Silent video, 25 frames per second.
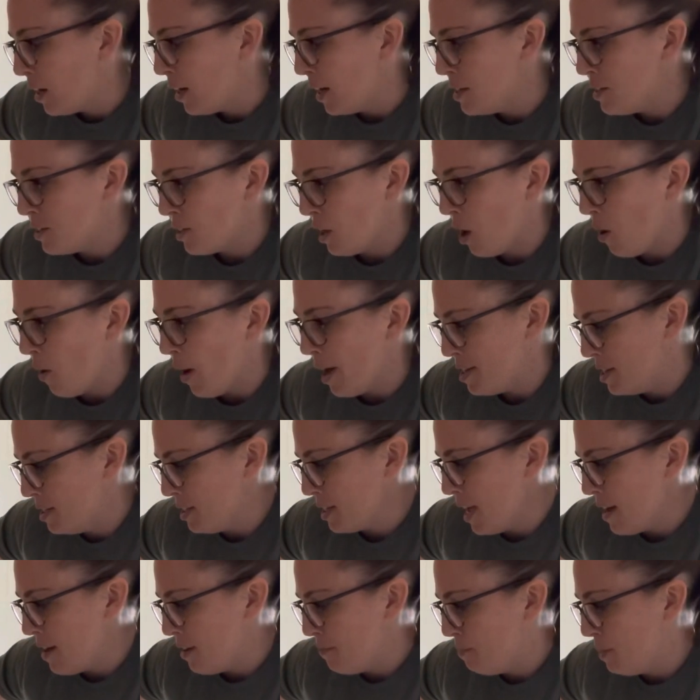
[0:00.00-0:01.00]
And so I
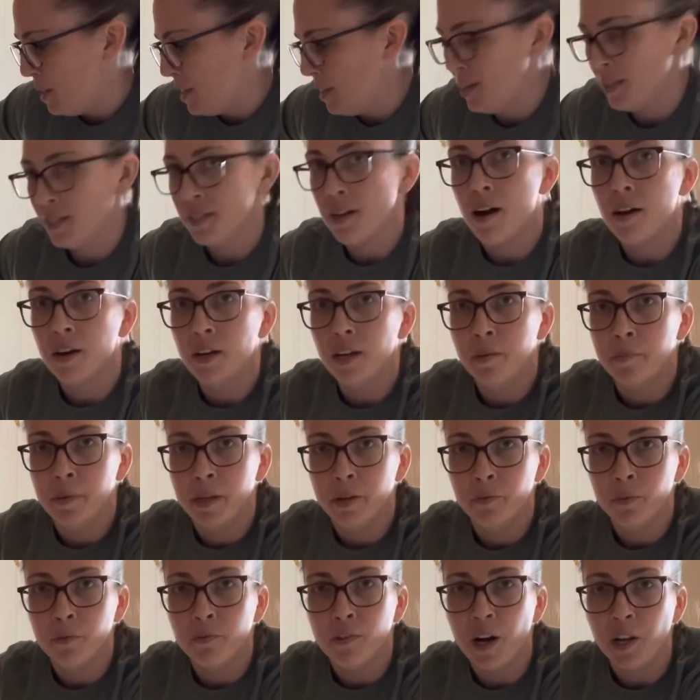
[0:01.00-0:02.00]
just kind of put this on him
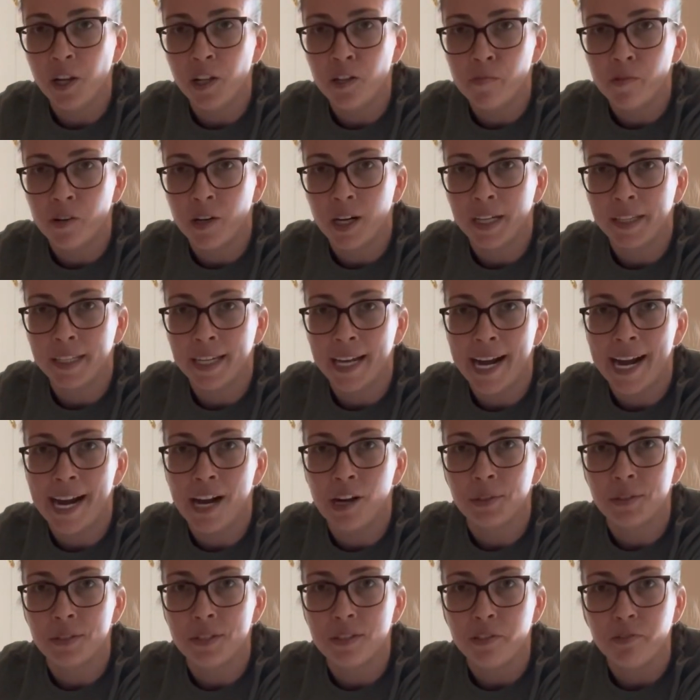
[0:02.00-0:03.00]
and follow him around the
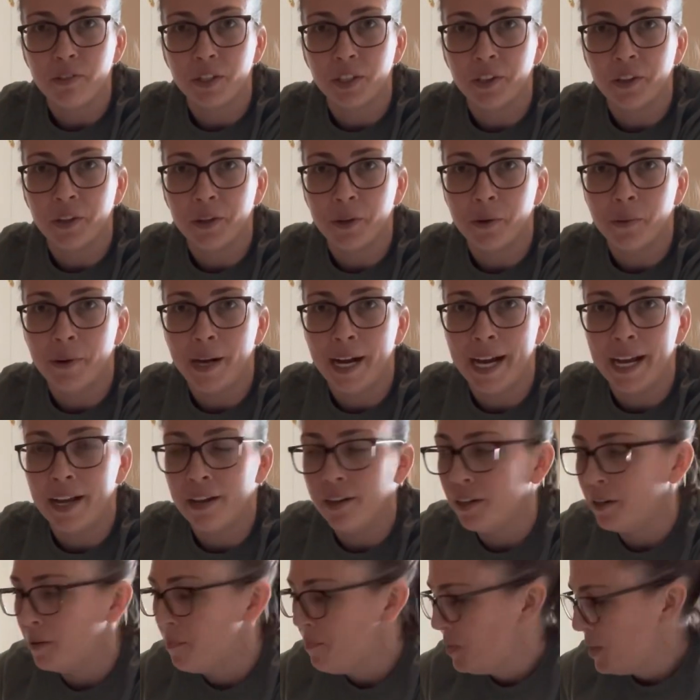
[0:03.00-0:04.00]
house for a little
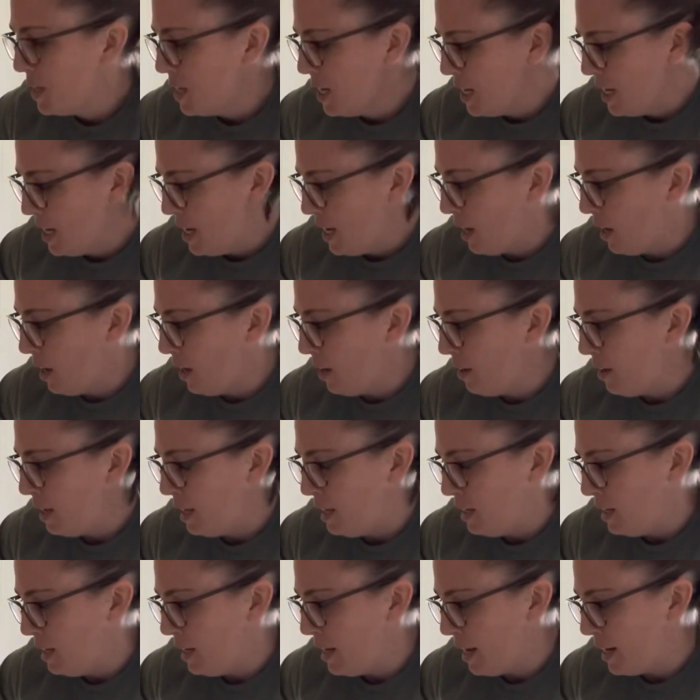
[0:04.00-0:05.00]
while,
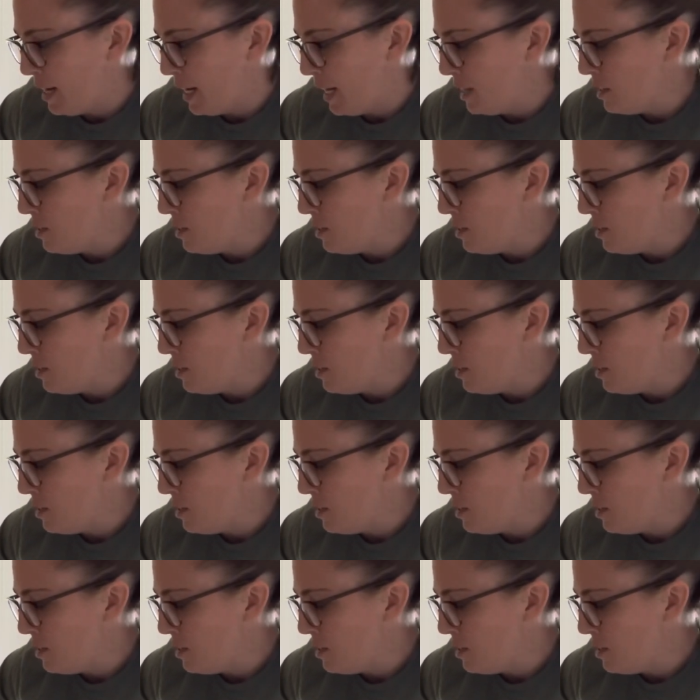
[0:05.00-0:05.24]
and he kind of gets